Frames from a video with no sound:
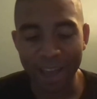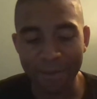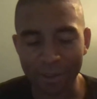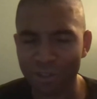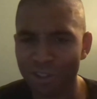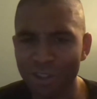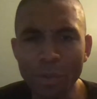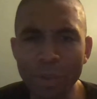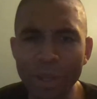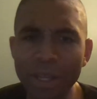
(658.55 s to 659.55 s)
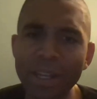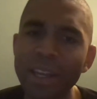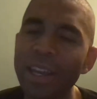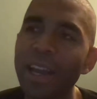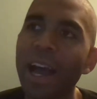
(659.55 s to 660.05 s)
I felt
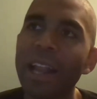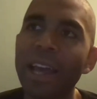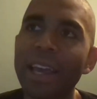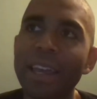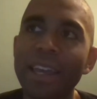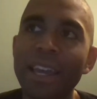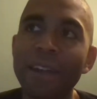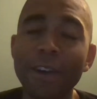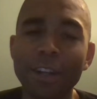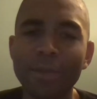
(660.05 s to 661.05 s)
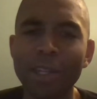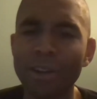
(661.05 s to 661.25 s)
stupid. Like, it affected me